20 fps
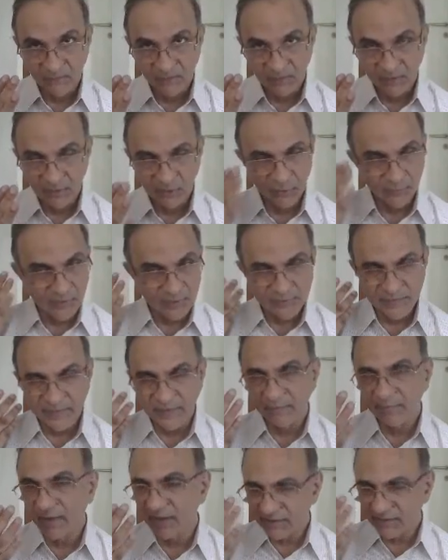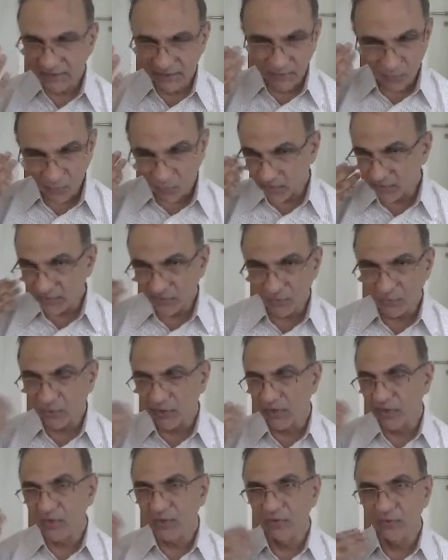You must be imagining what is
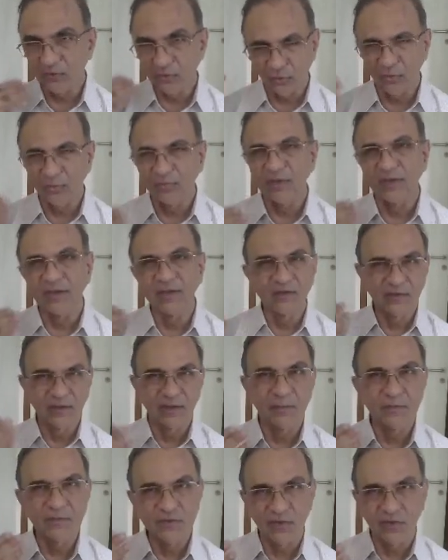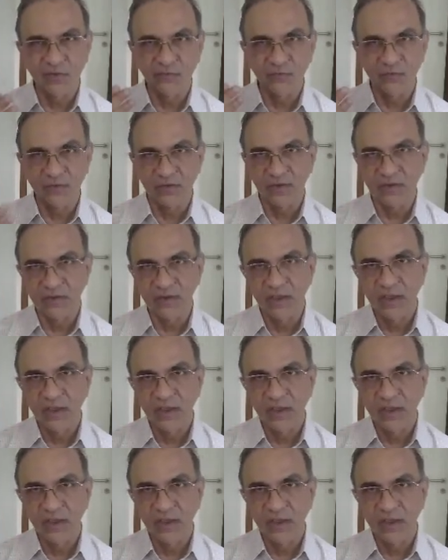going on, so much description of word.